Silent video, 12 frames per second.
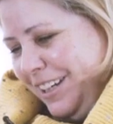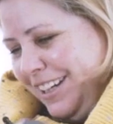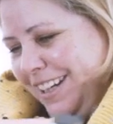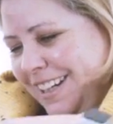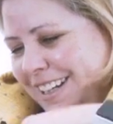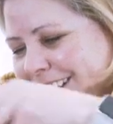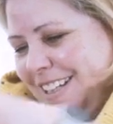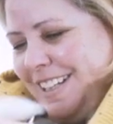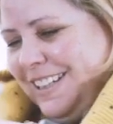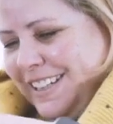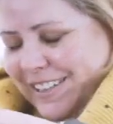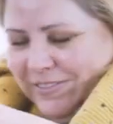She's like,
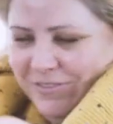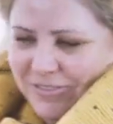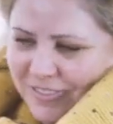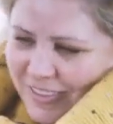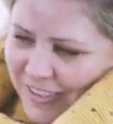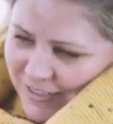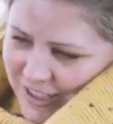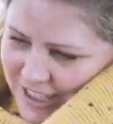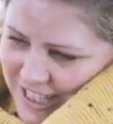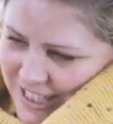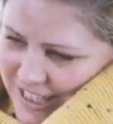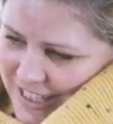oh my God, what are
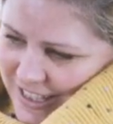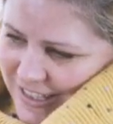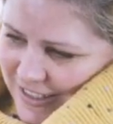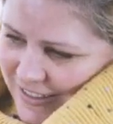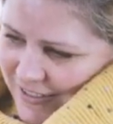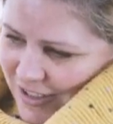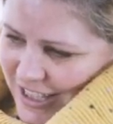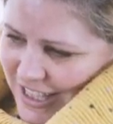you doing to me?